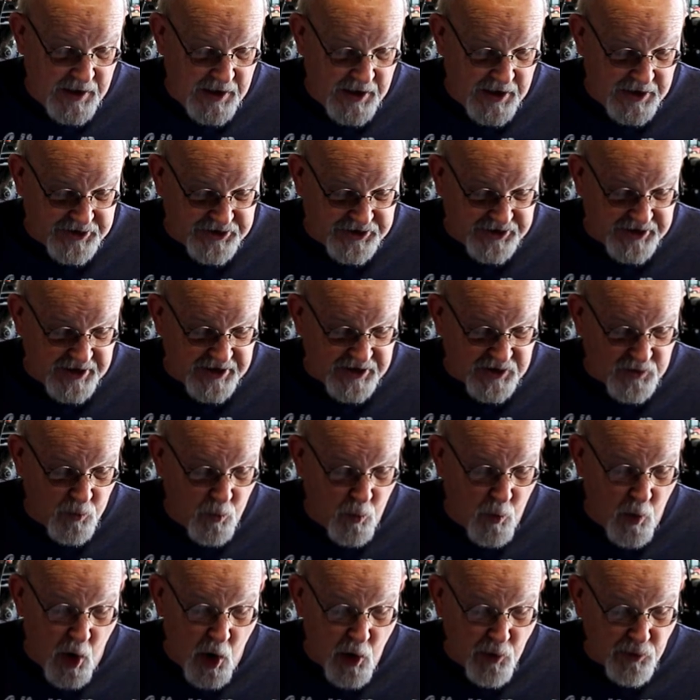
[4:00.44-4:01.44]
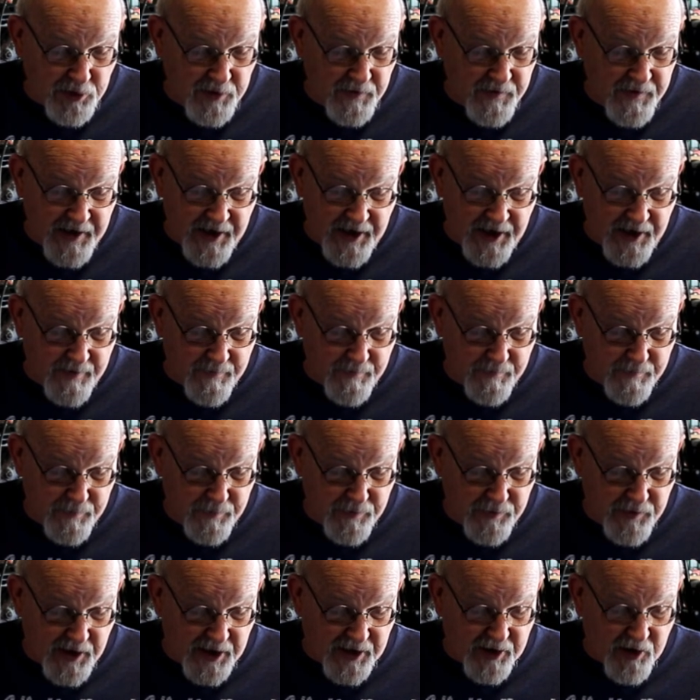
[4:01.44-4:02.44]
It says, woe to them
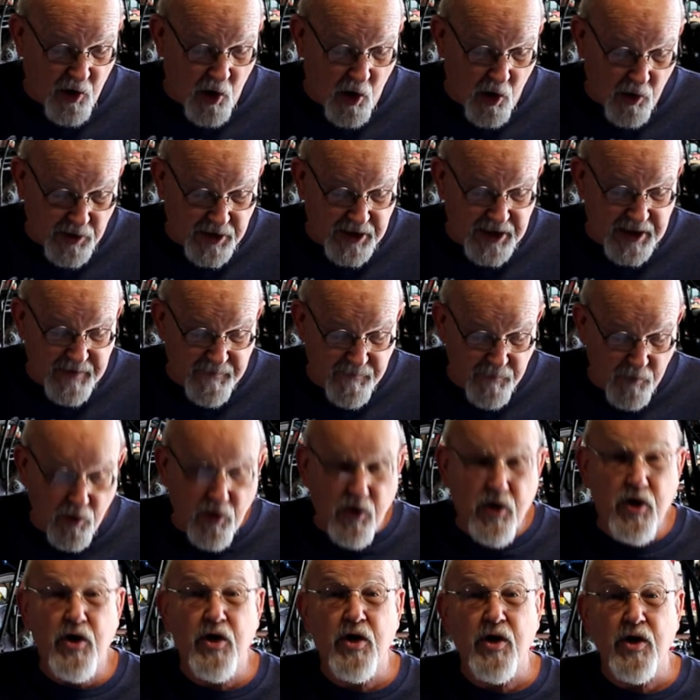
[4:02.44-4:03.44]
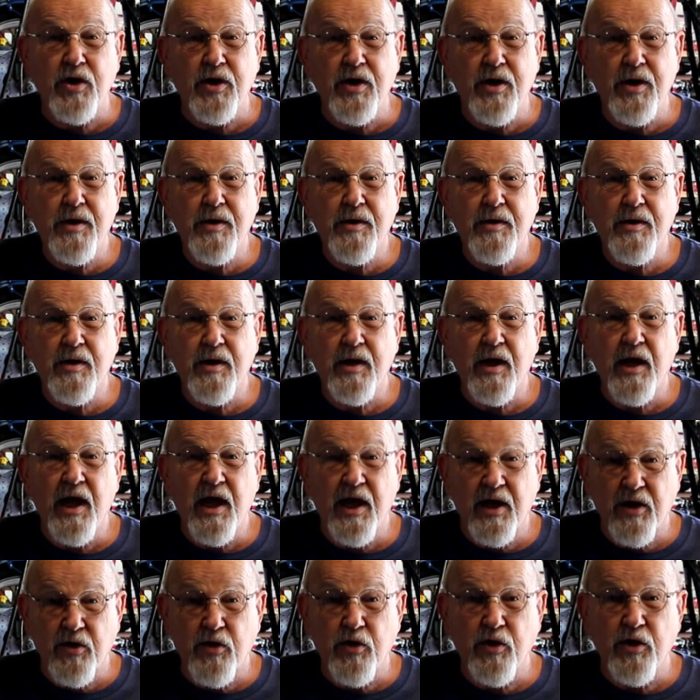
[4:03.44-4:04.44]
that call evil good
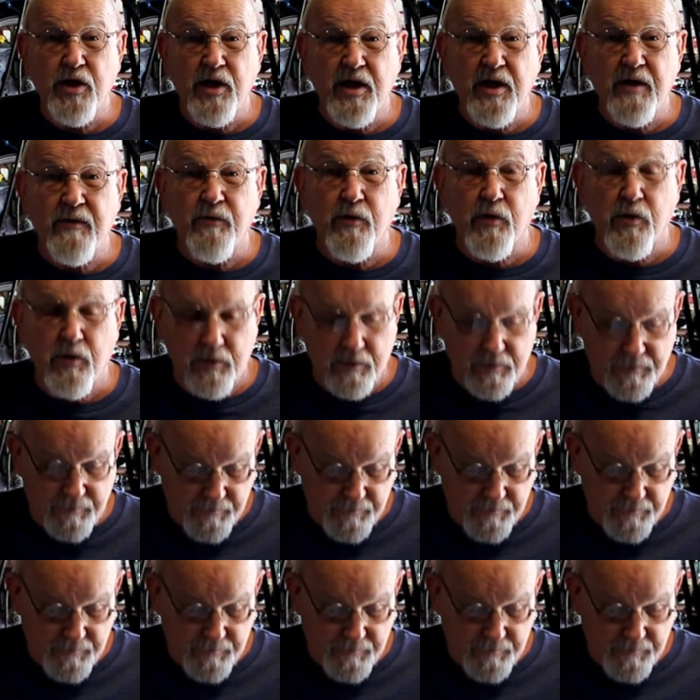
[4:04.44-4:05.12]
and good evil,